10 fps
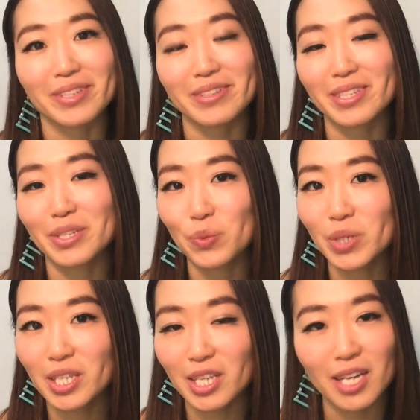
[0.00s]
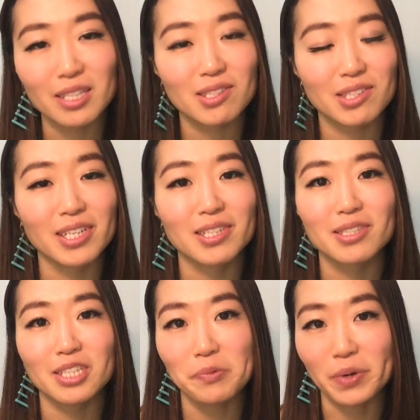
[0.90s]
See, we can't change
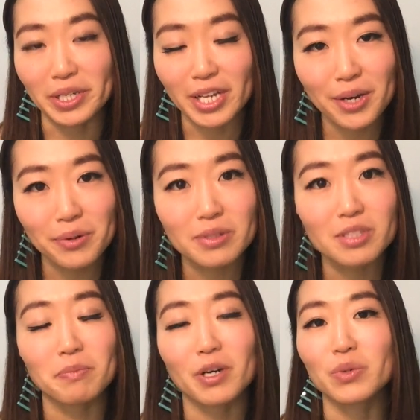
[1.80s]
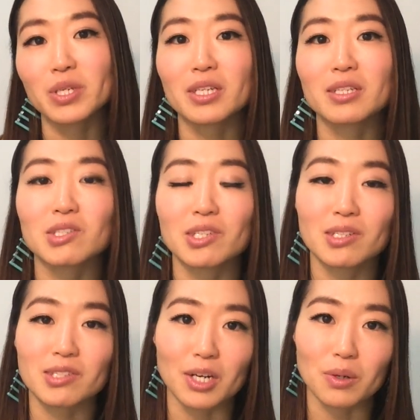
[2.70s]
someone else, but we can
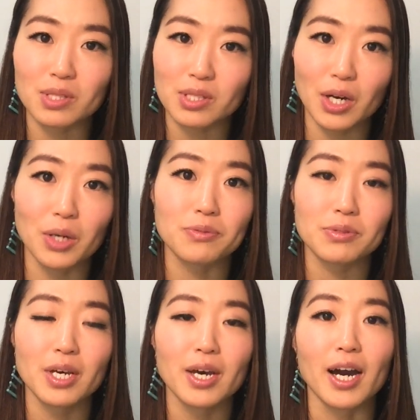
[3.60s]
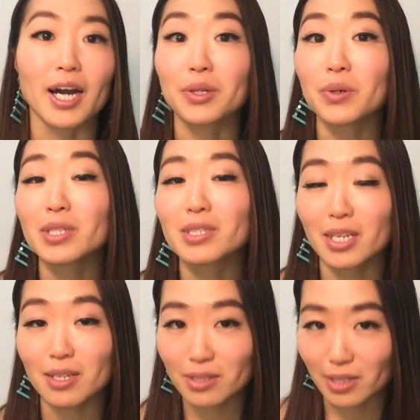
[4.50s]
change ourselves. I know it
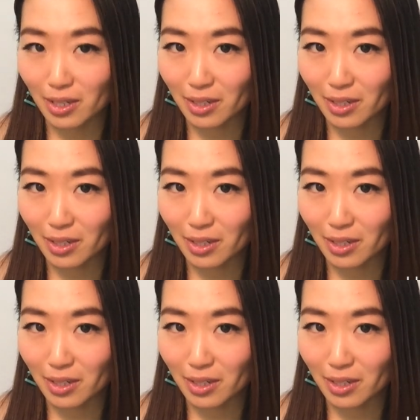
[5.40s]
takes